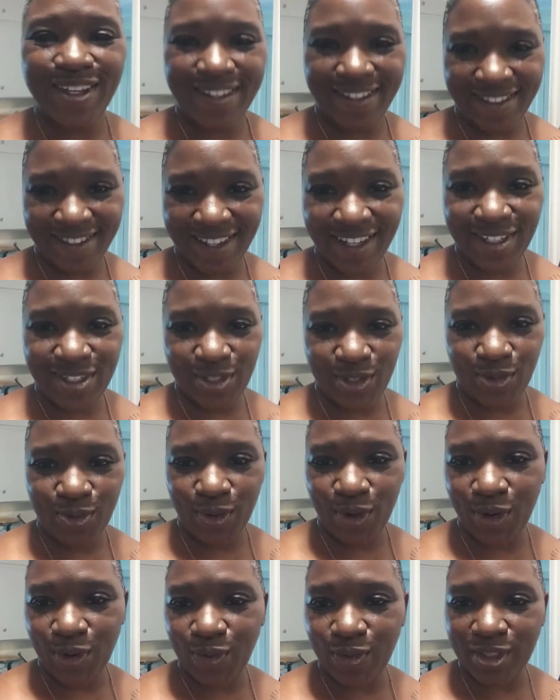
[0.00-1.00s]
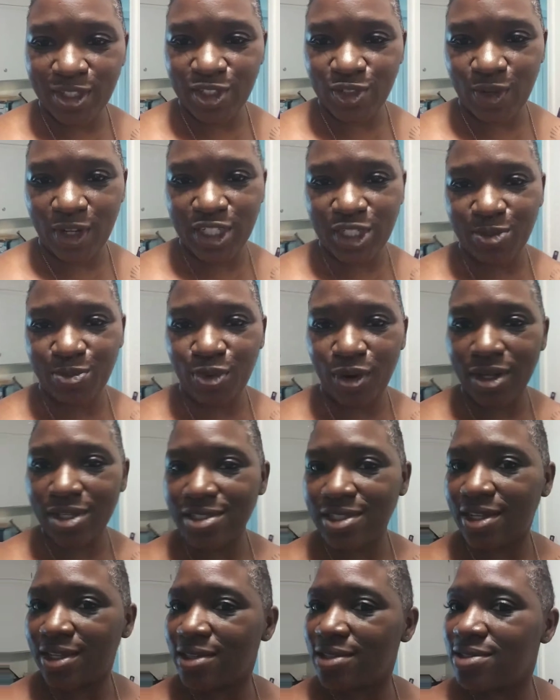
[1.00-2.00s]
they do work with the scratching
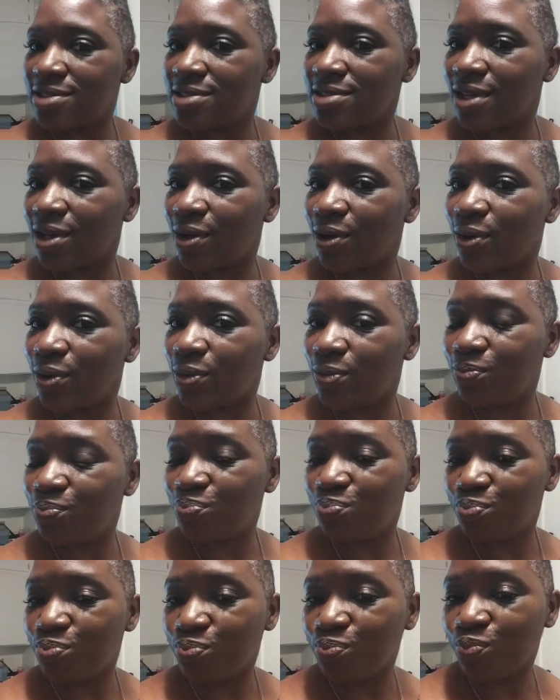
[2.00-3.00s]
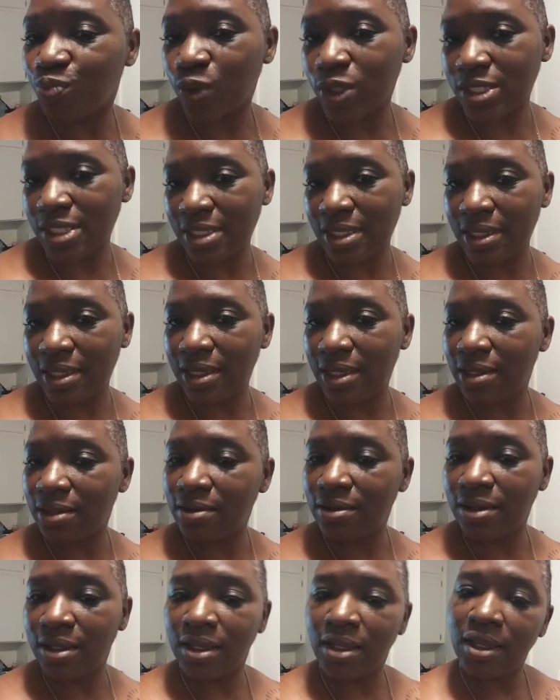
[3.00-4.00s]
process. So once again,
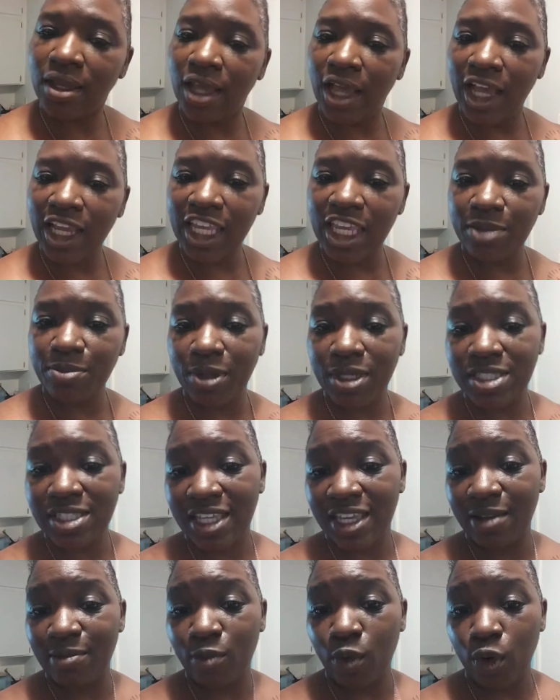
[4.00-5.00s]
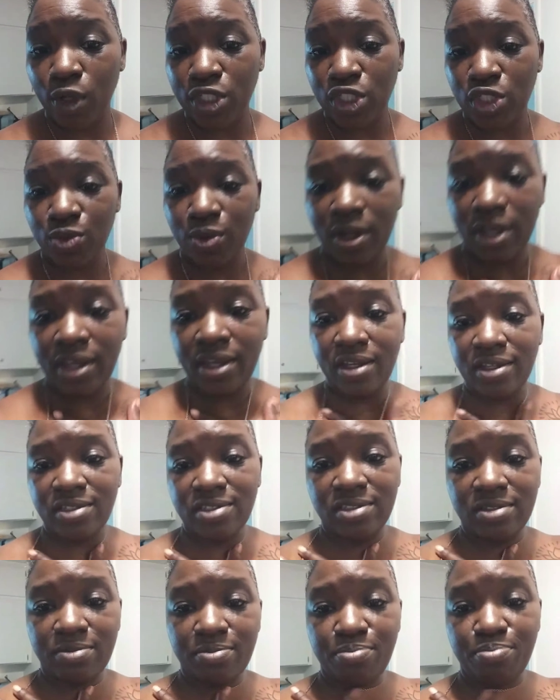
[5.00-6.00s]
I keep my skin
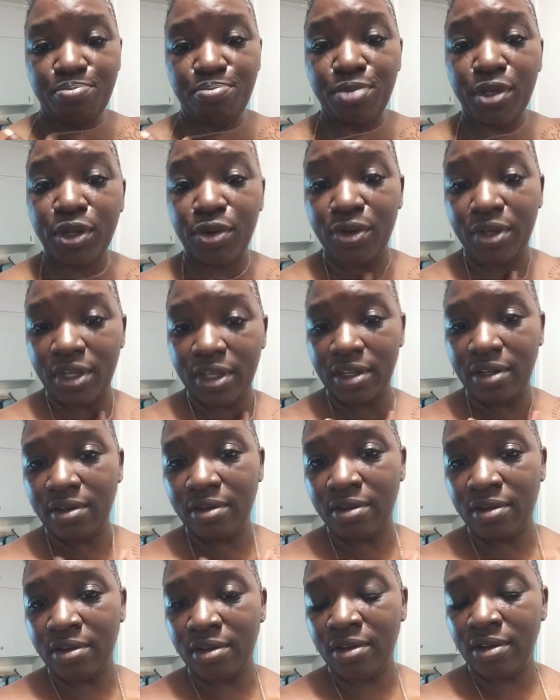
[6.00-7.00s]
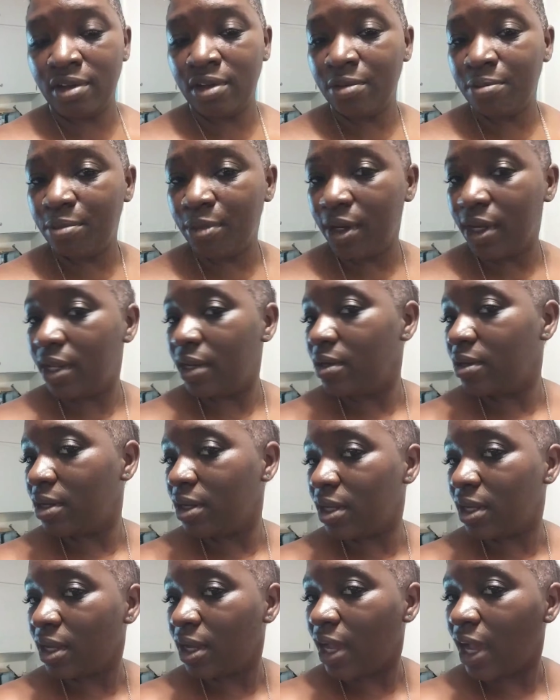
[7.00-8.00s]
moisturized, period. But
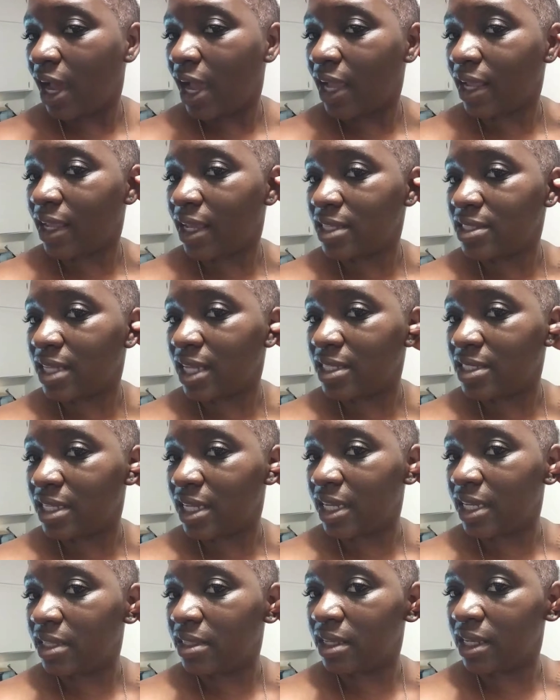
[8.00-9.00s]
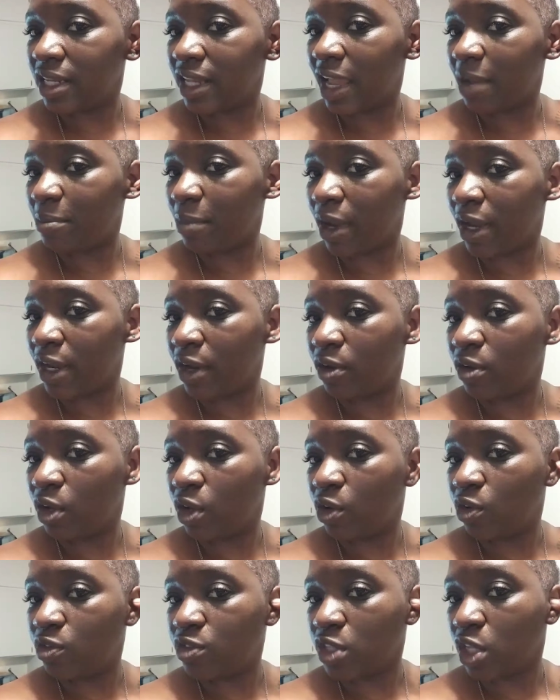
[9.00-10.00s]
I guess I did neglect my
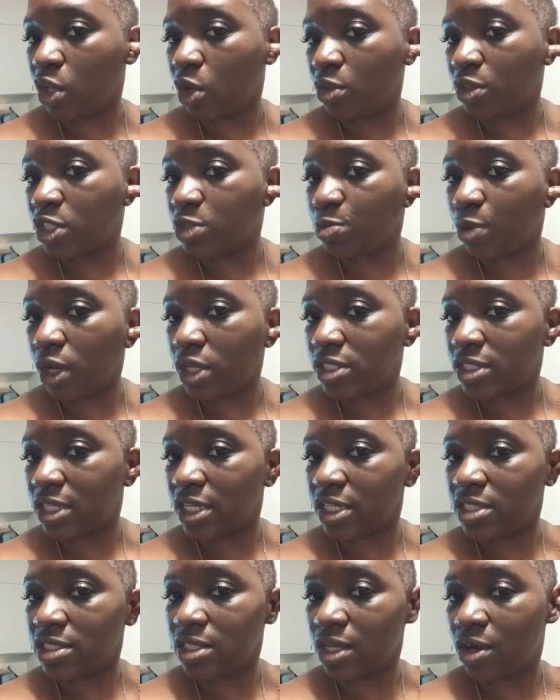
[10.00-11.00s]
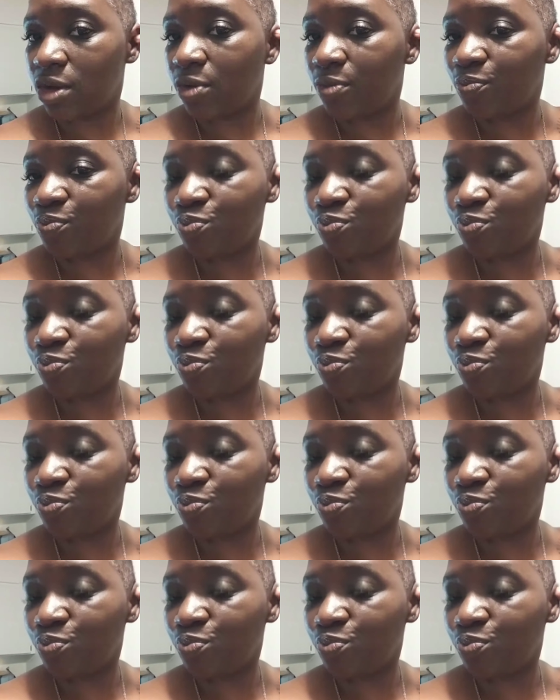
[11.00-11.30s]
earlobes along this process. So